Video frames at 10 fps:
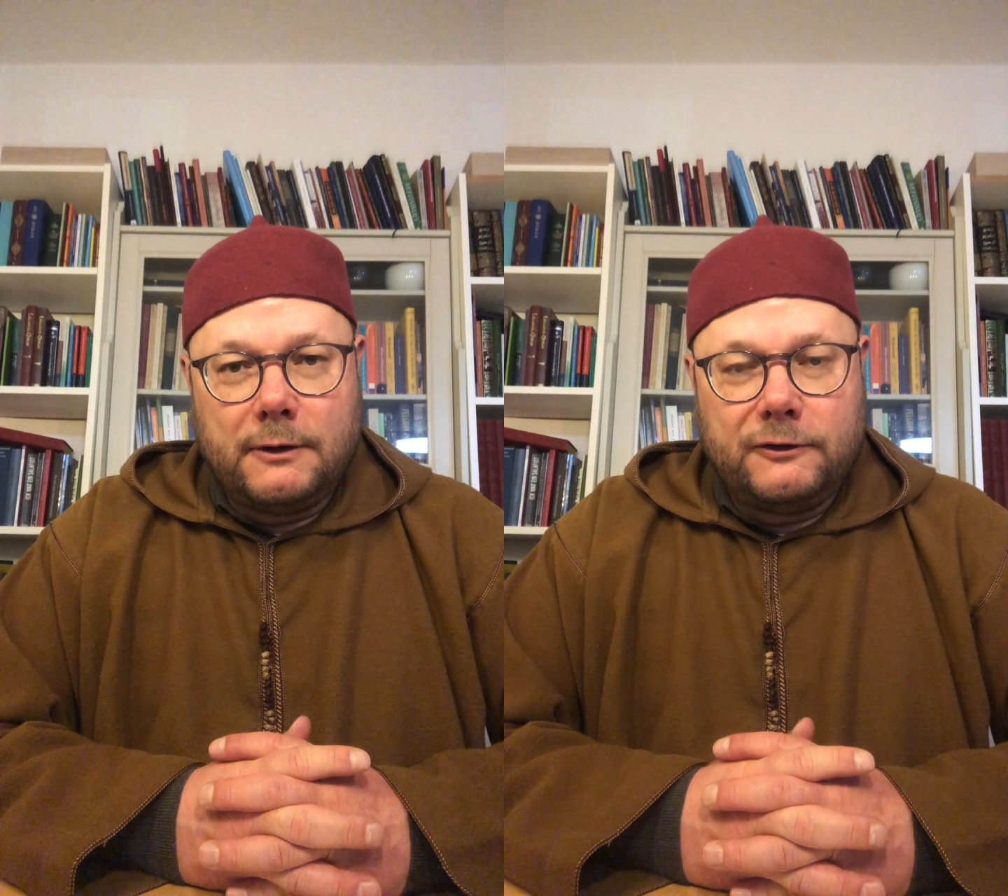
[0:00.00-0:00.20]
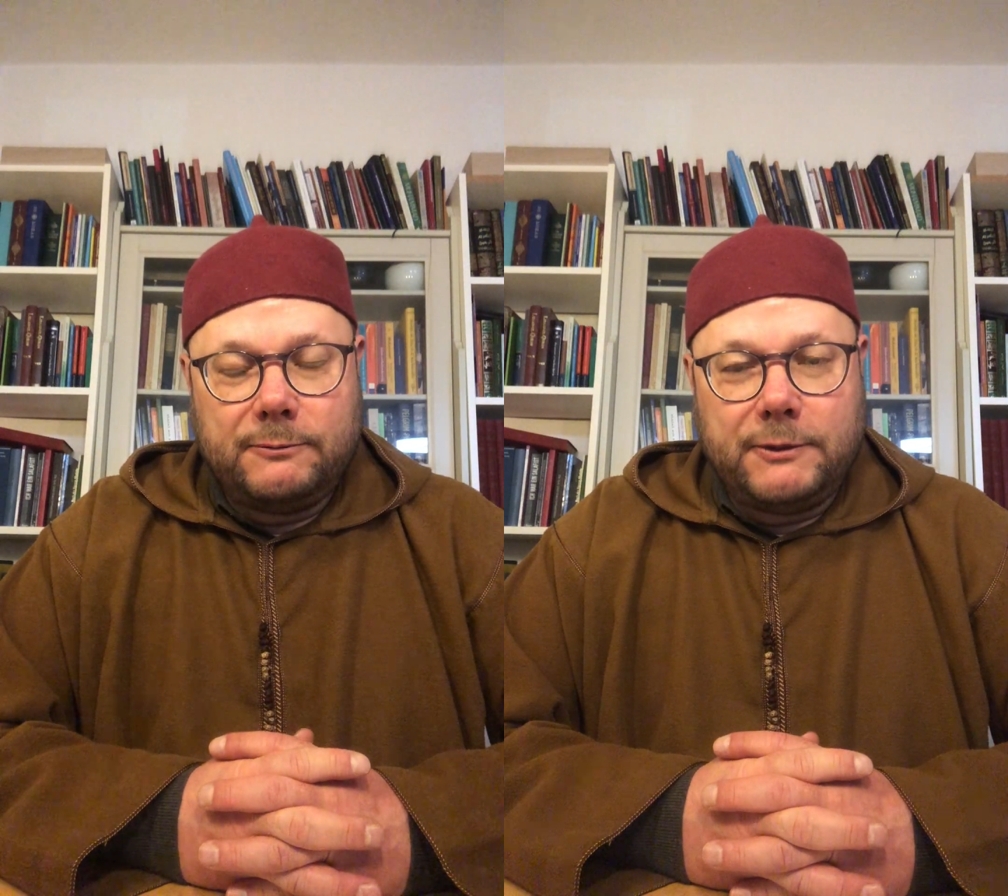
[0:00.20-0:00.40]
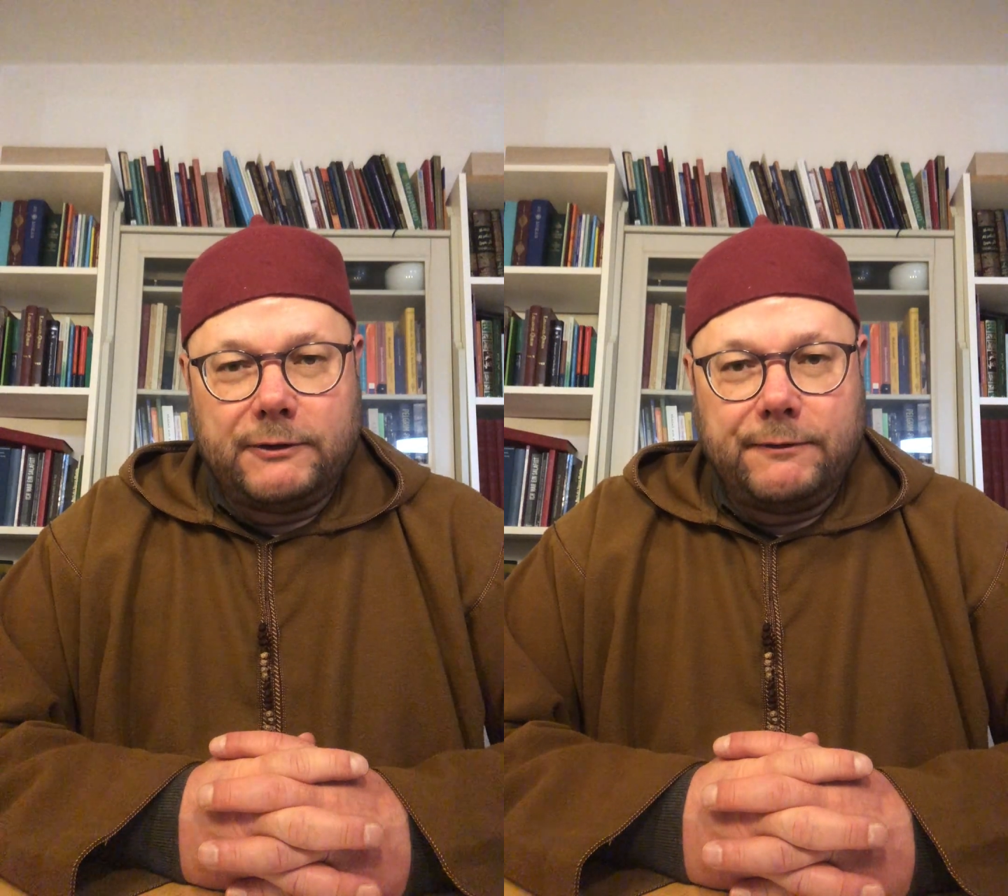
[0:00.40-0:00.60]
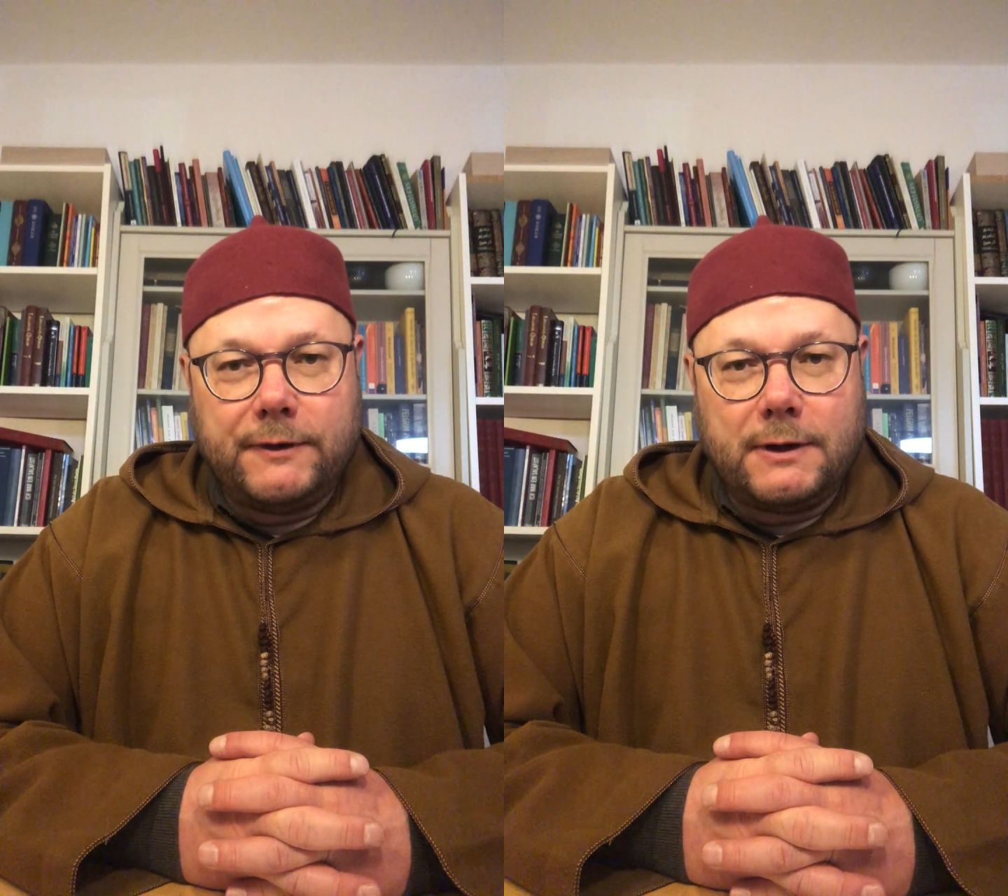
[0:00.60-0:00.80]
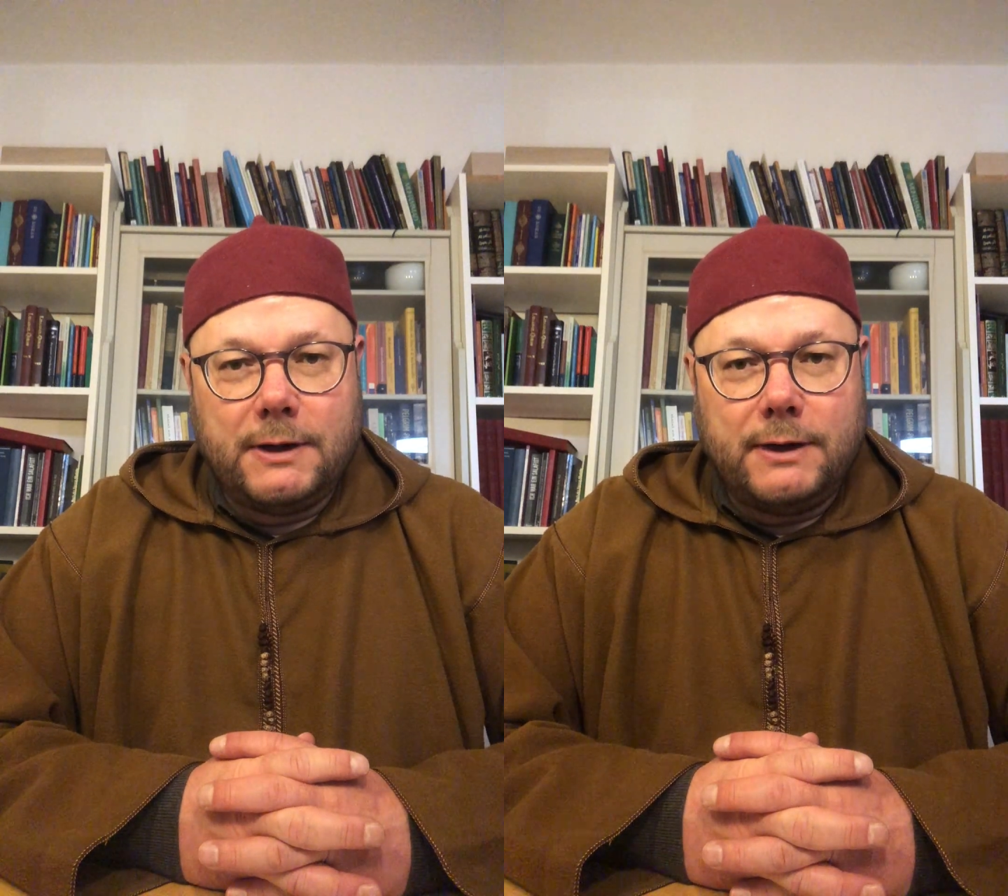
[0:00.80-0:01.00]

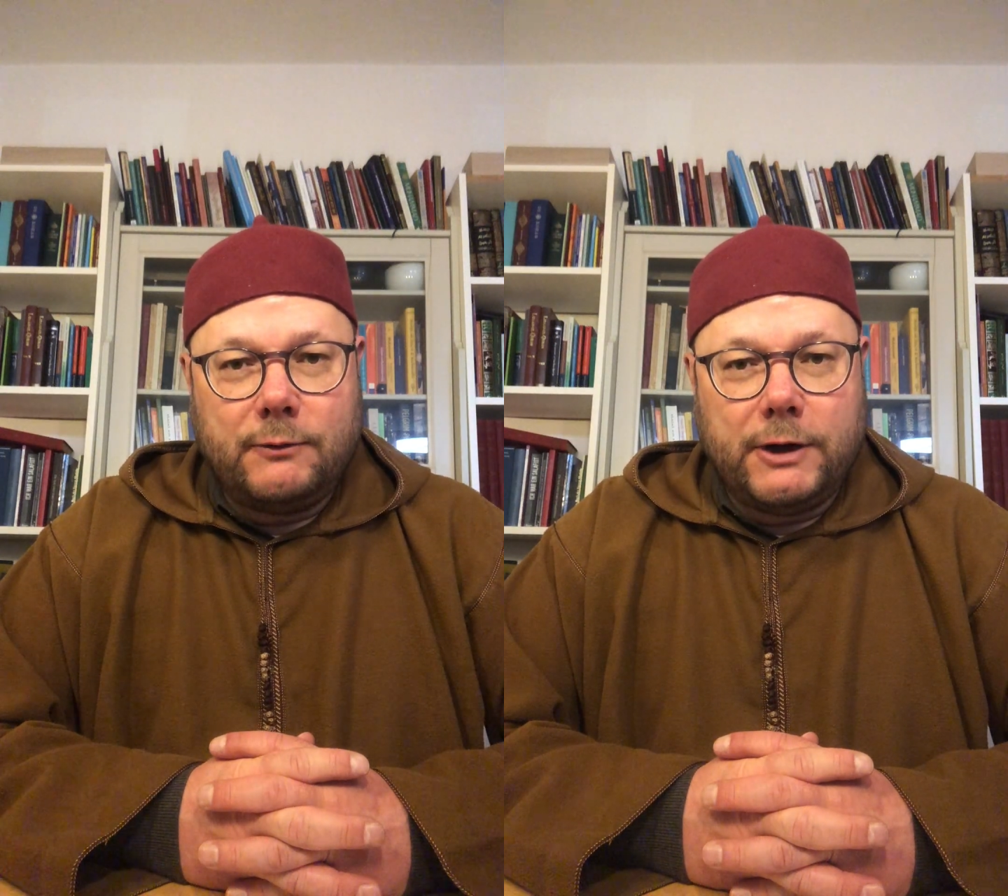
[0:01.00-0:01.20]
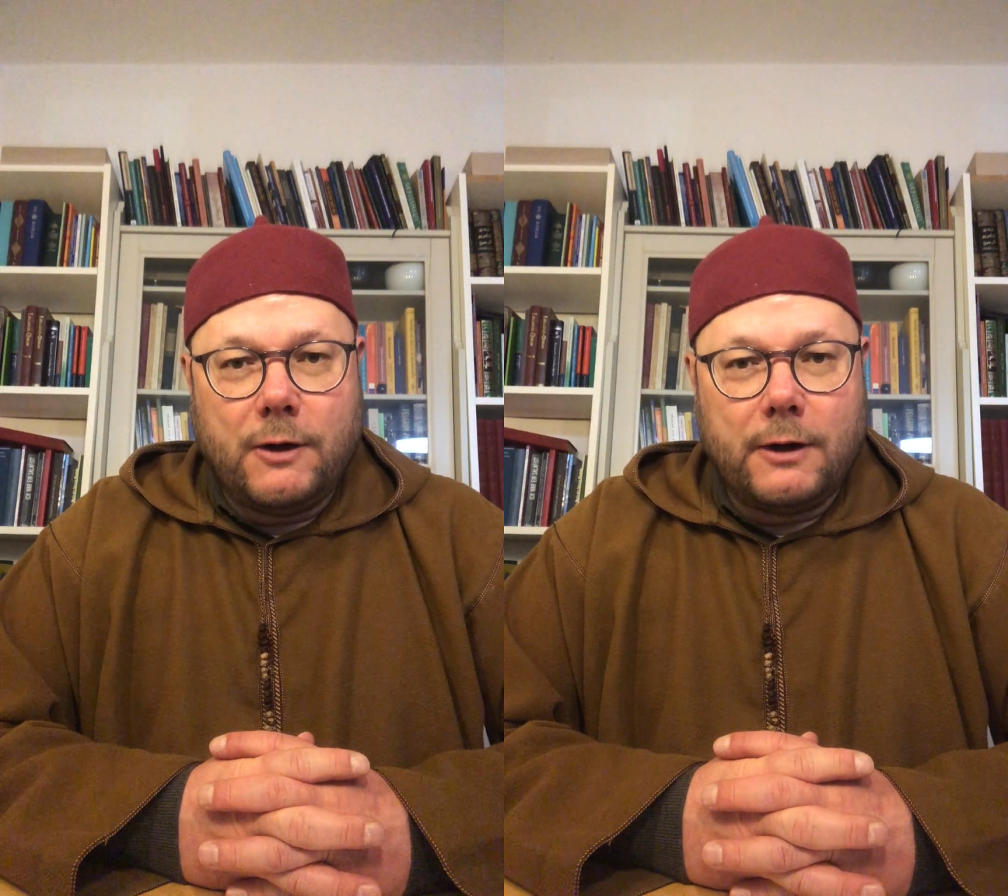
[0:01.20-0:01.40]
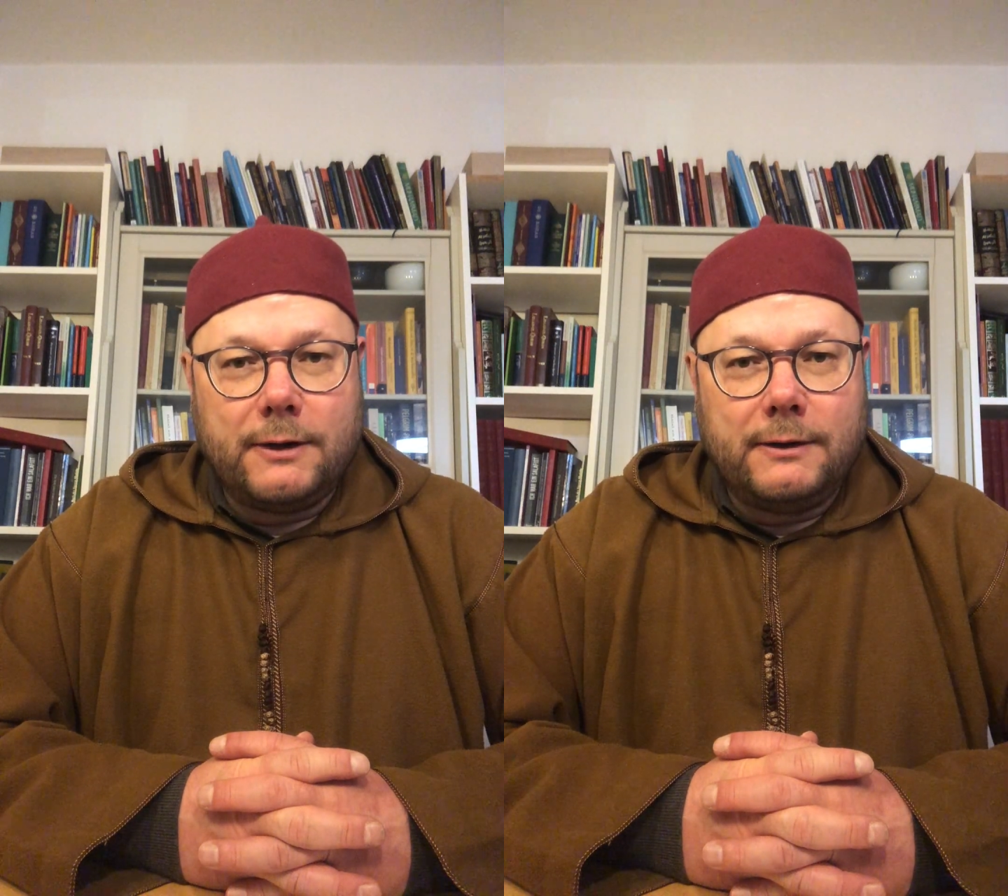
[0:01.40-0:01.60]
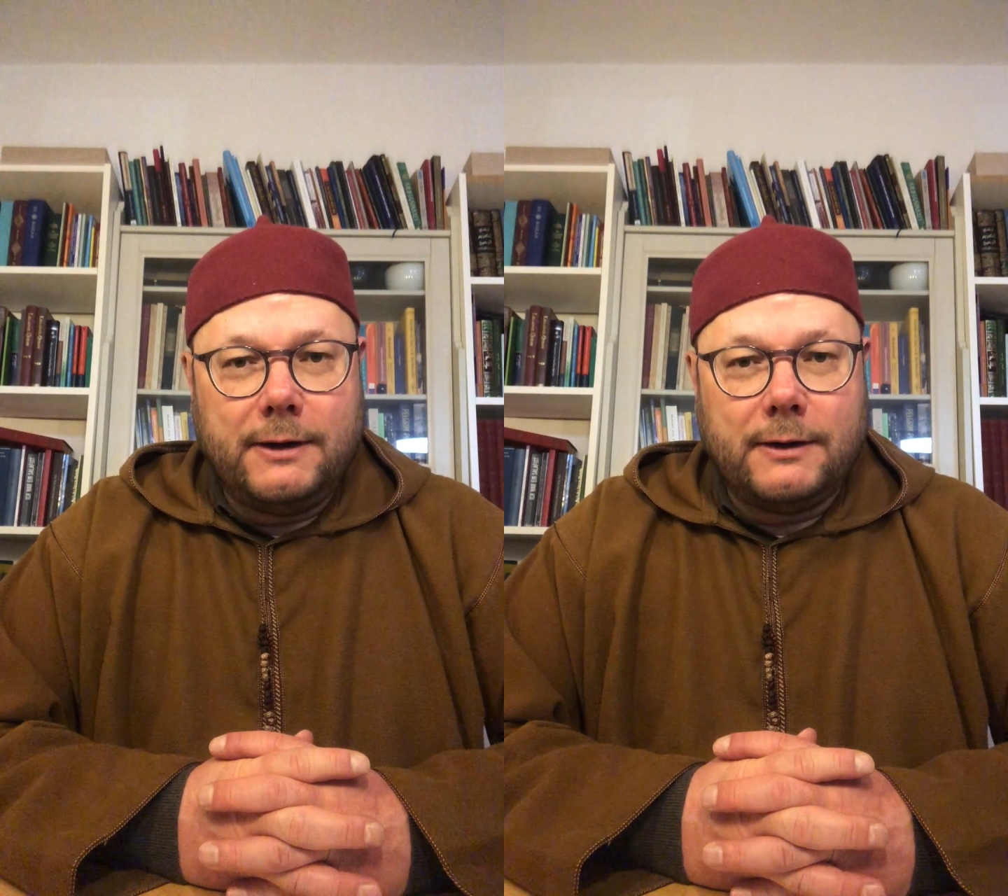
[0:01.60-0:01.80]
specifically regarding the